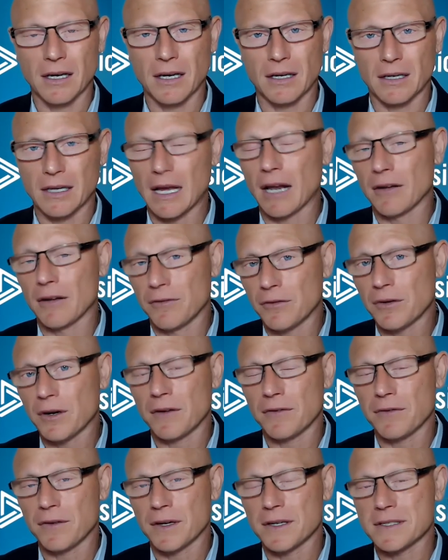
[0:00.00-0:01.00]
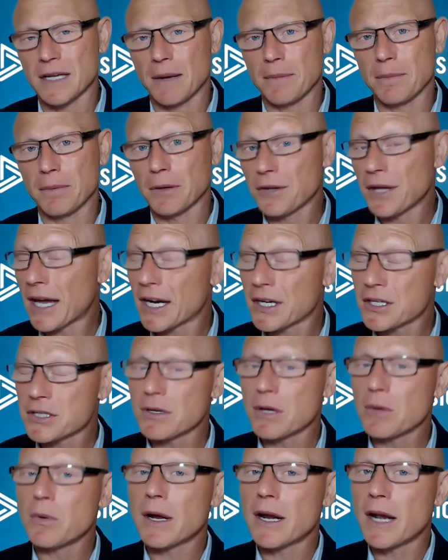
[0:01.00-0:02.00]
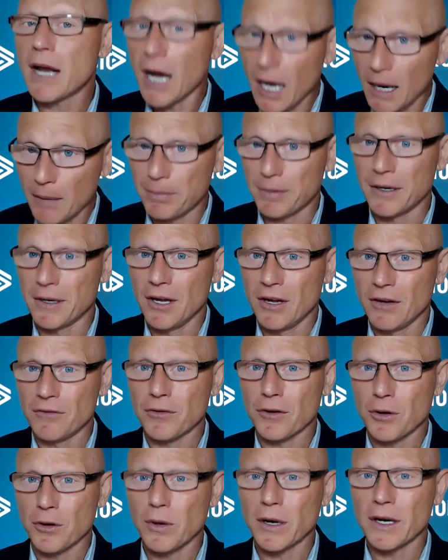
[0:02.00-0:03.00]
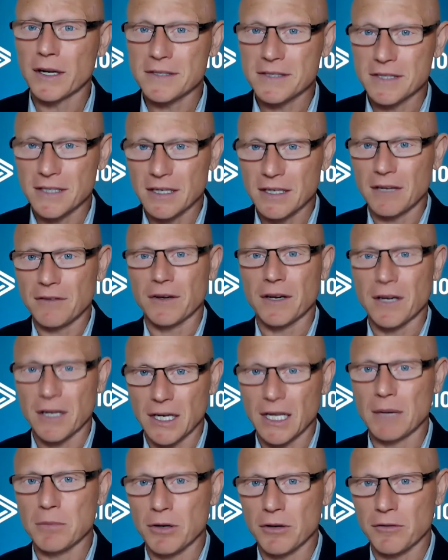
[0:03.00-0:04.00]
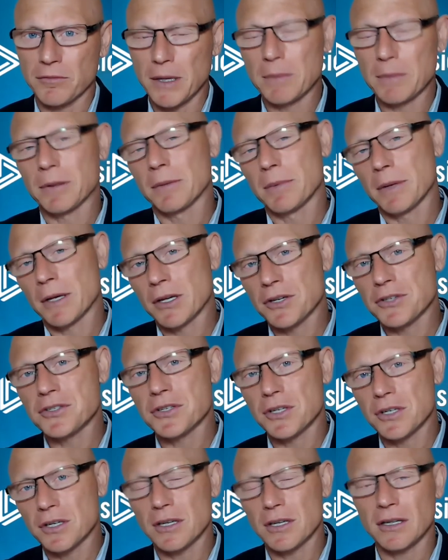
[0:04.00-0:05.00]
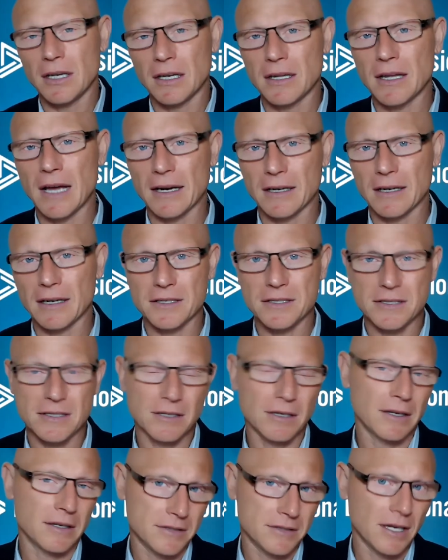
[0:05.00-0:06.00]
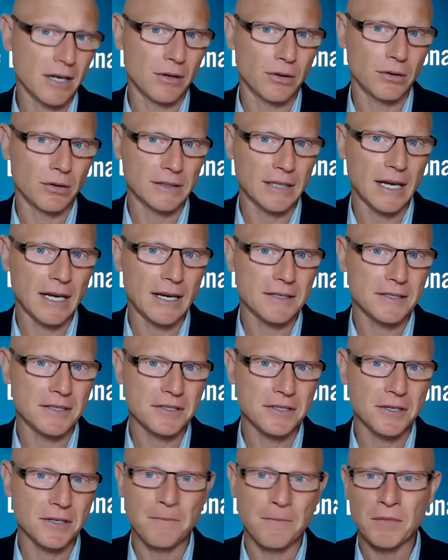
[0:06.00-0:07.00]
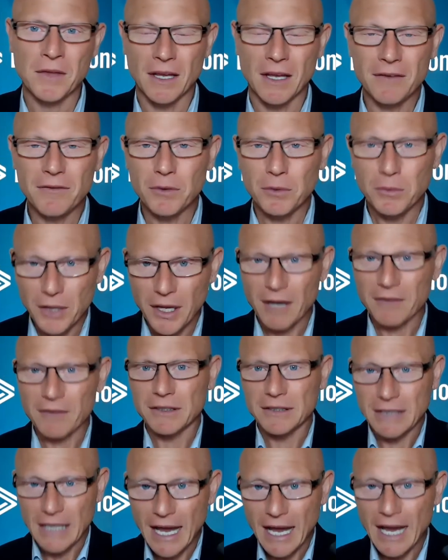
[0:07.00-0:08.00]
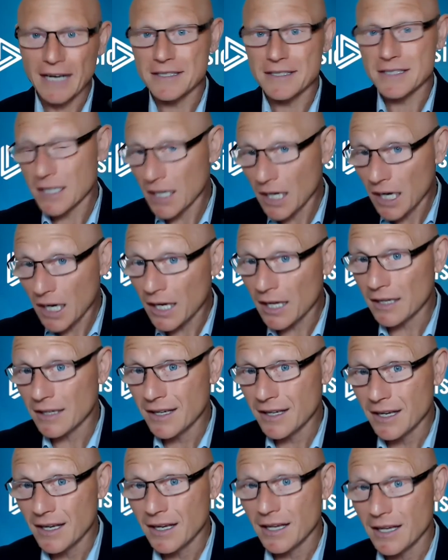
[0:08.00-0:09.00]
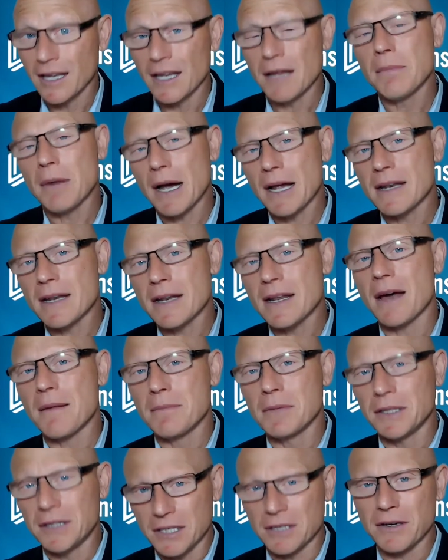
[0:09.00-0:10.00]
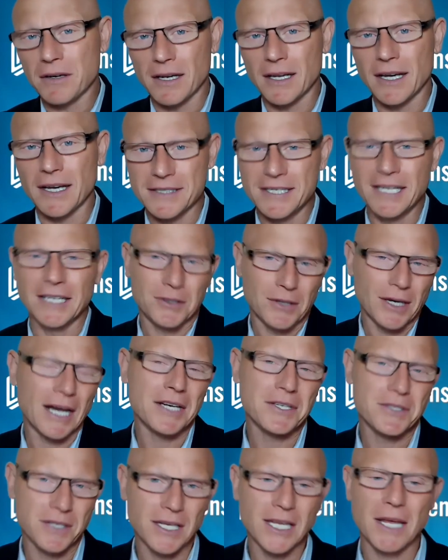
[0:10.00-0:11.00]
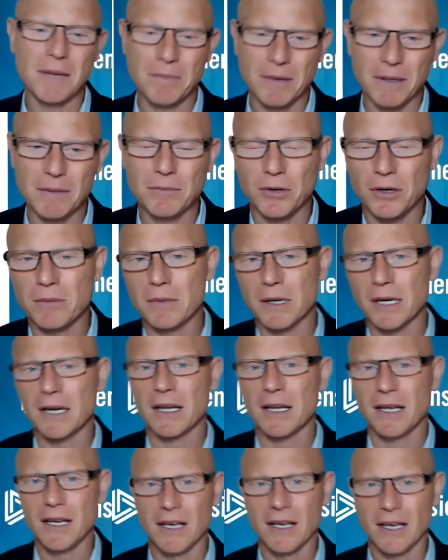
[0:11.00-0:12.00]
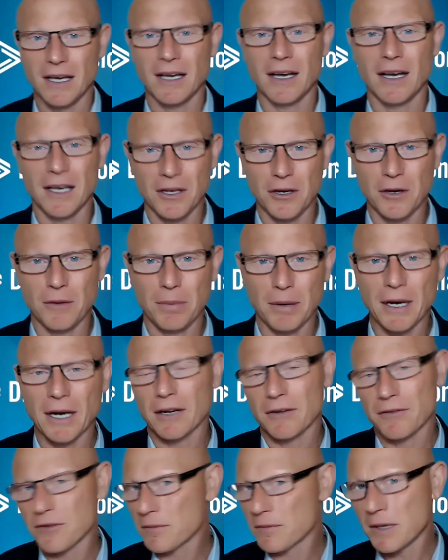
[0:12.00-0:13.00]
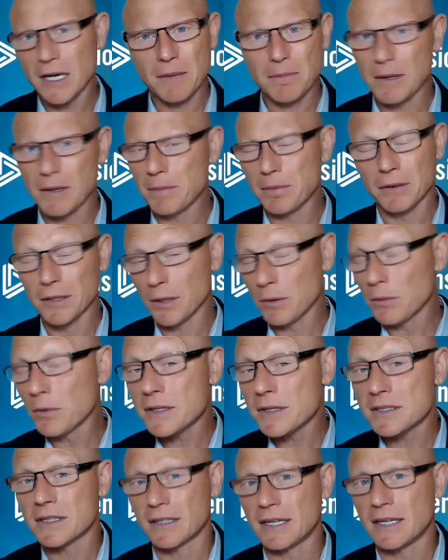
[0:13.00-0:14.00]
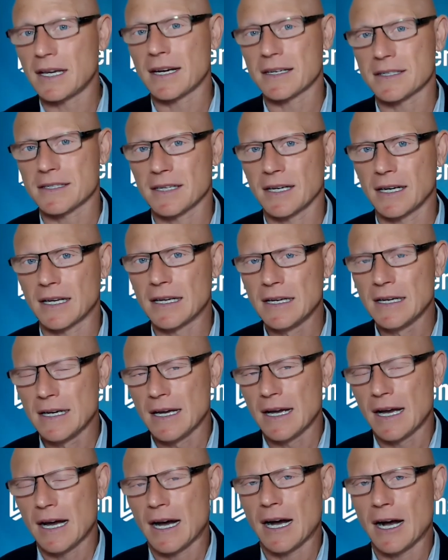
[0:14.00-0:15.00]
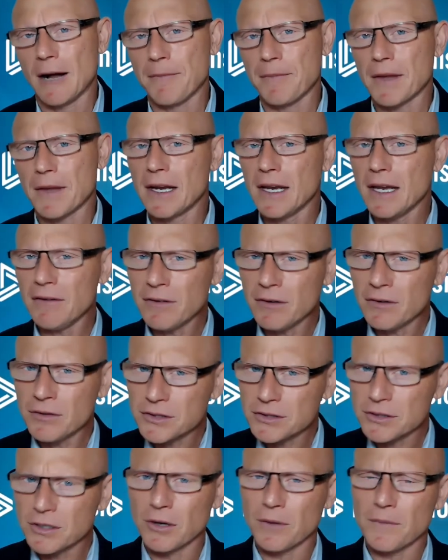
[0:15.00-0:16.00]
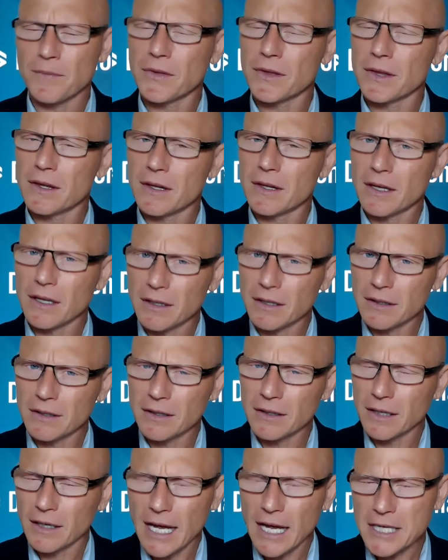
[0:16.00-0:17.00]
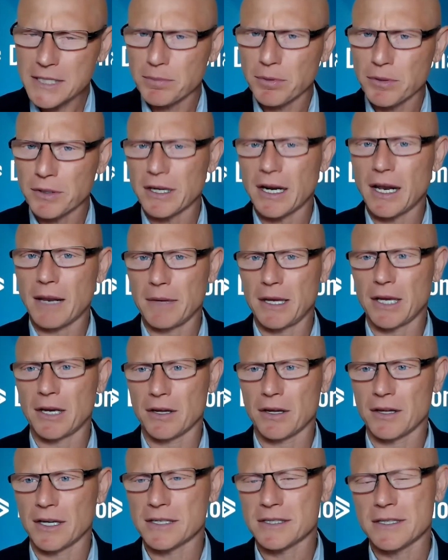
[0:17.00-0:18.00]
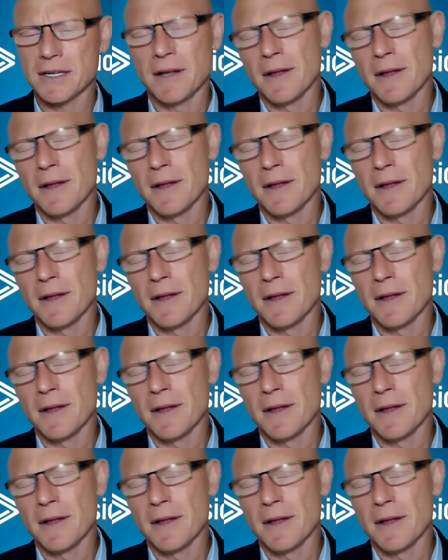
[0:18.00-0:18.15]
California, for example, they actually went up for quite a significant number of people because you couldn't deduct the state and local taxes. So even when you have a tax cut, it might not materialize into actually keeping more money in your pocket. For many people, it wasn't a tax cut. And even so, the last point that I'll make on this,